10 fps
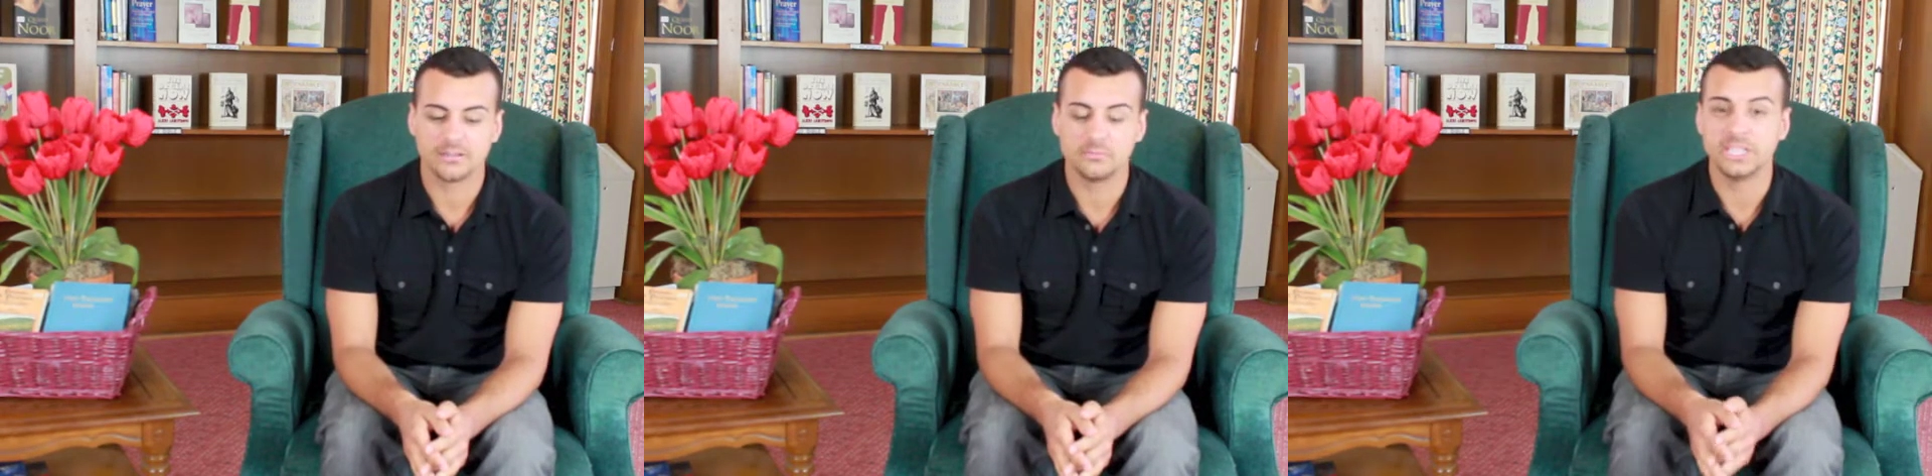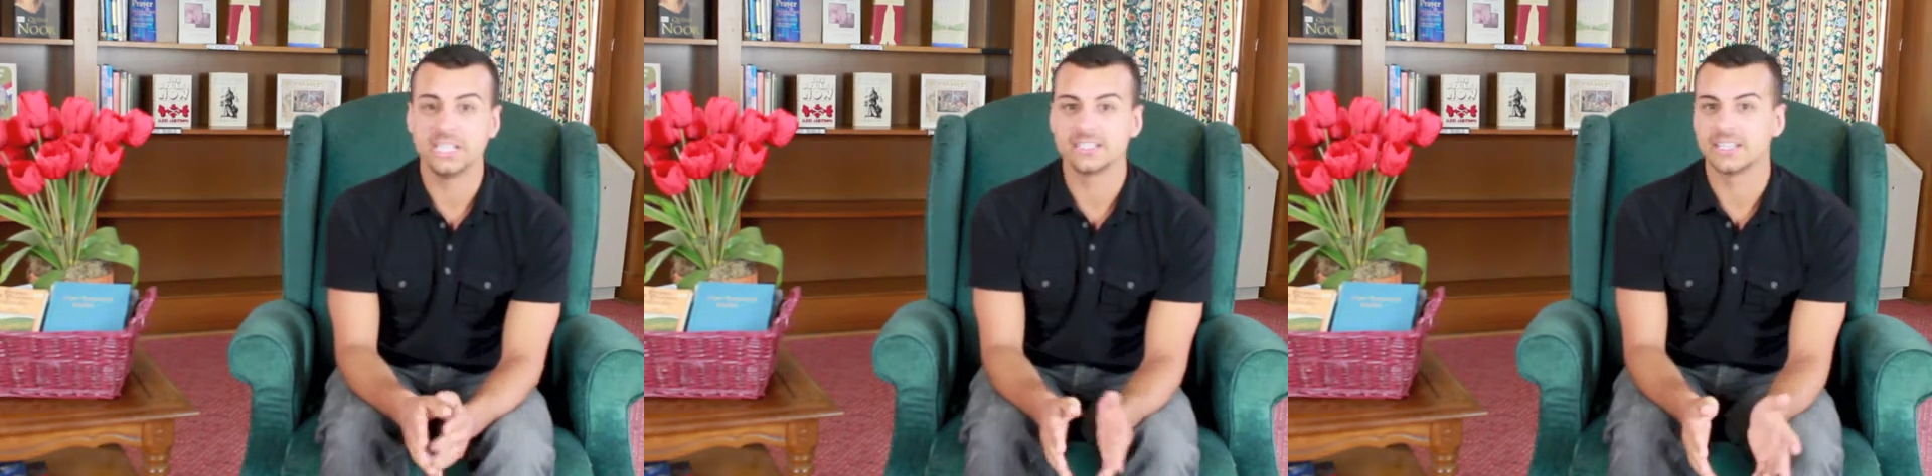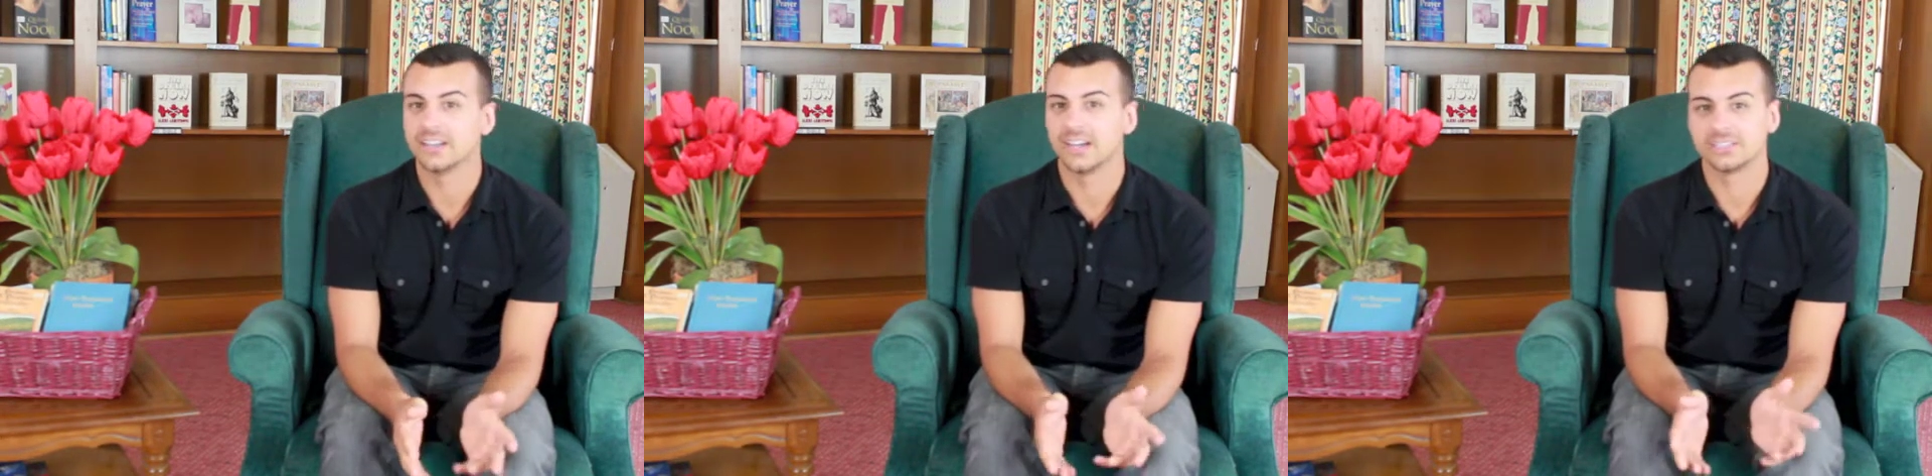being
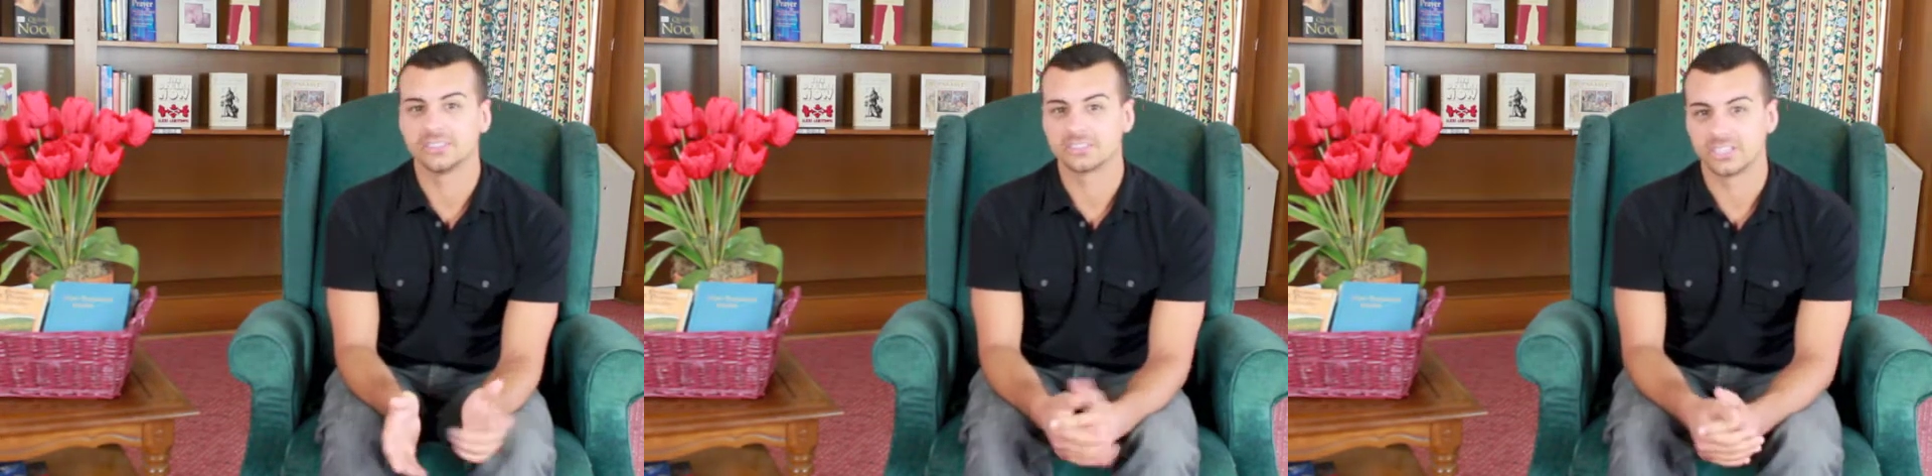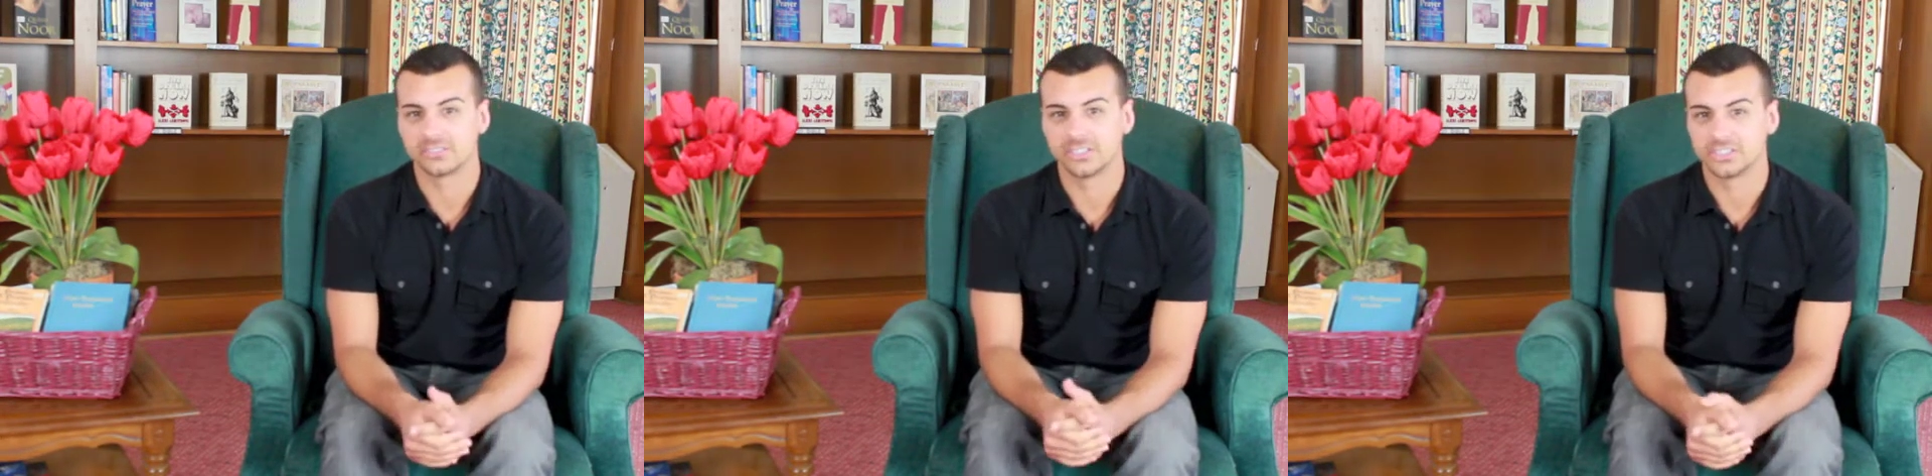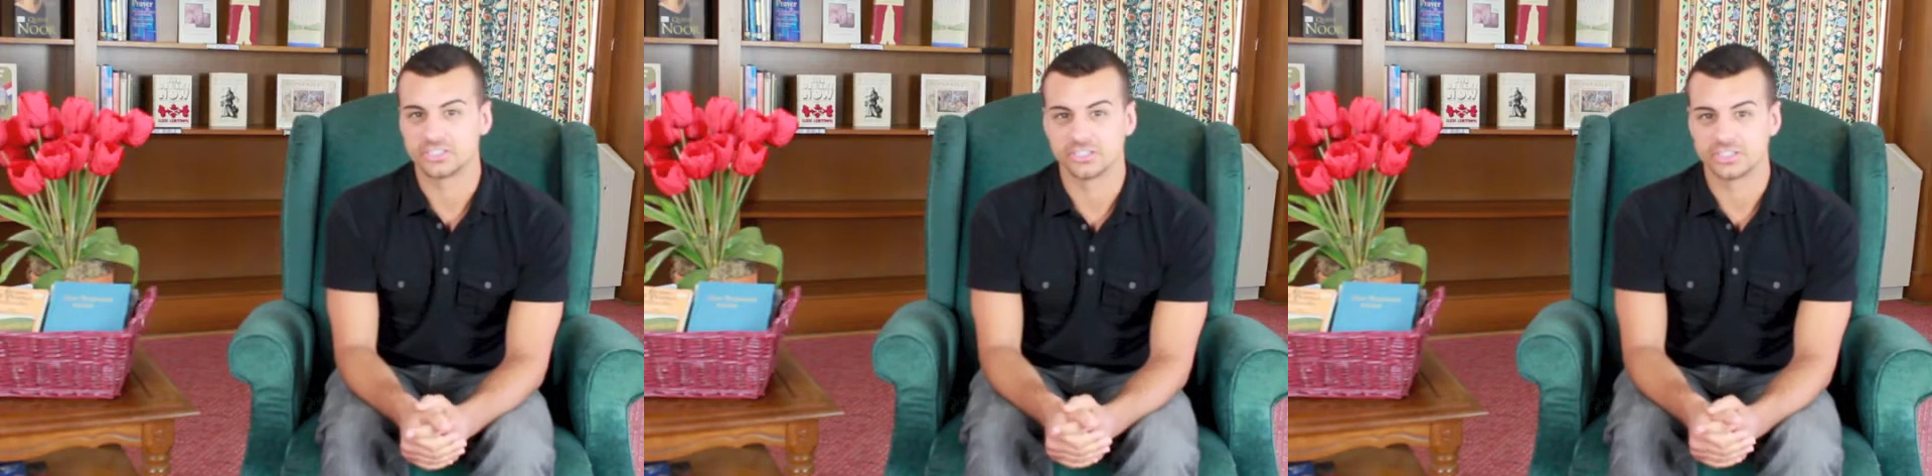there, I looked all around
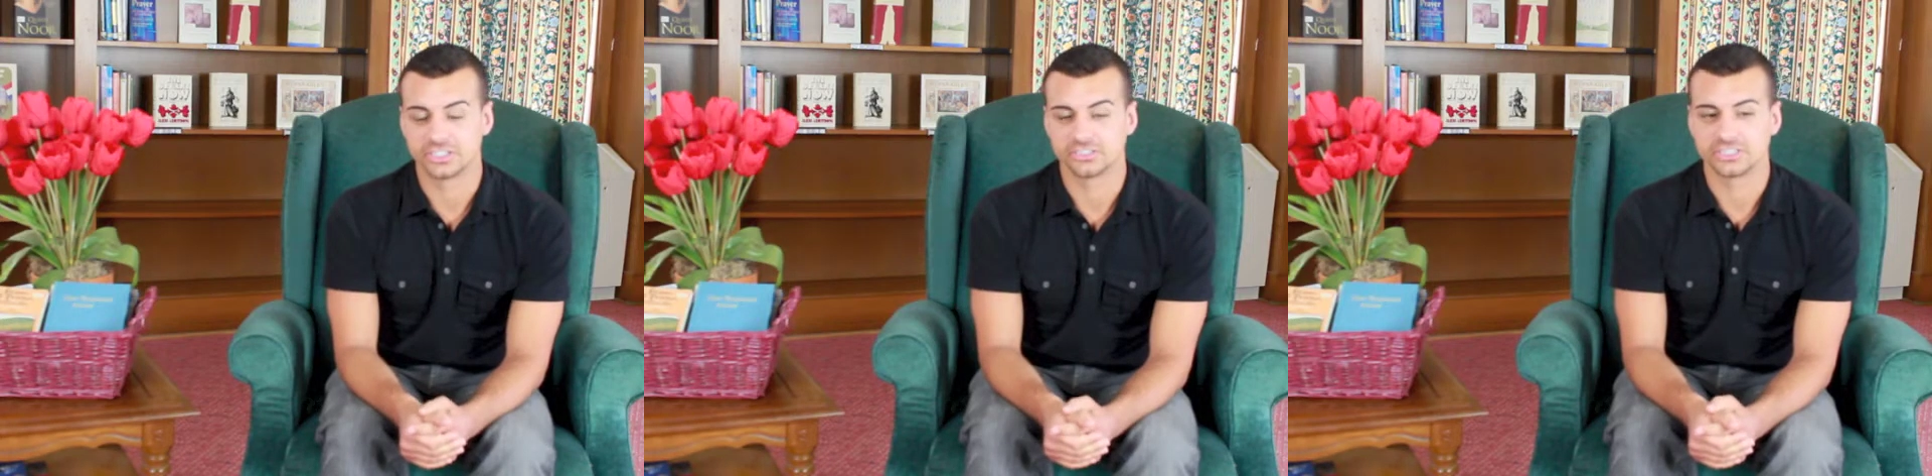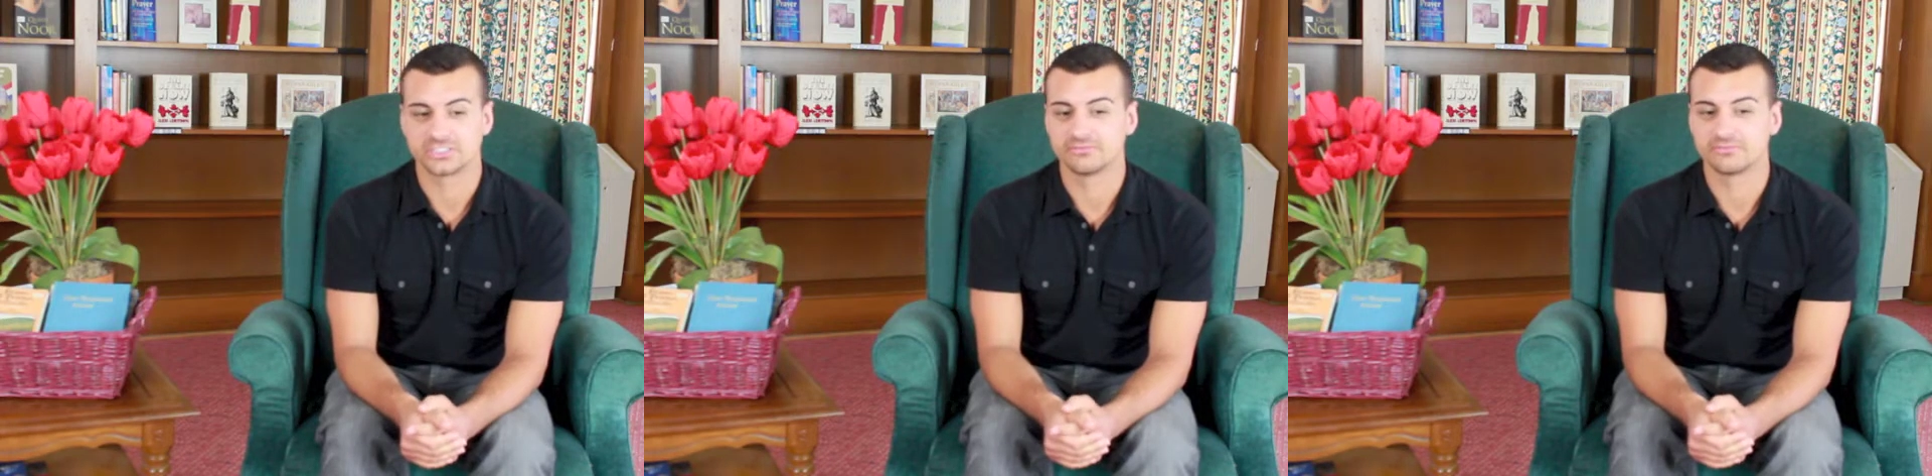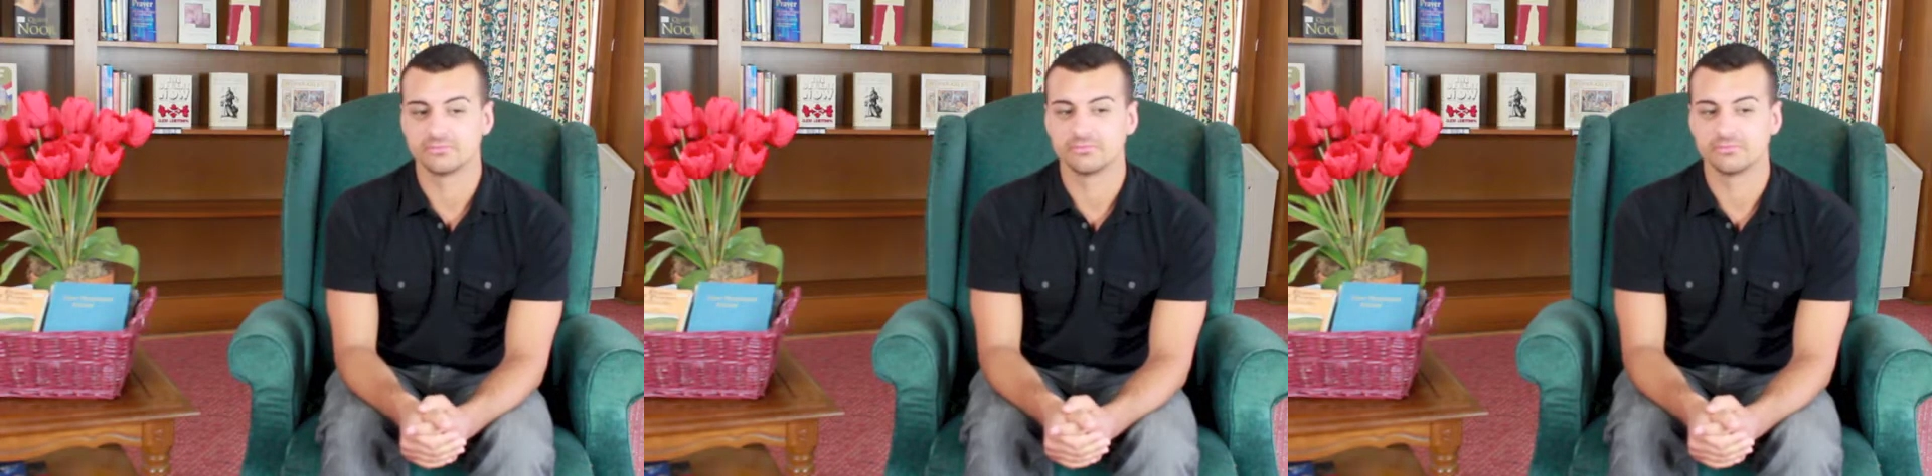the church, and they're just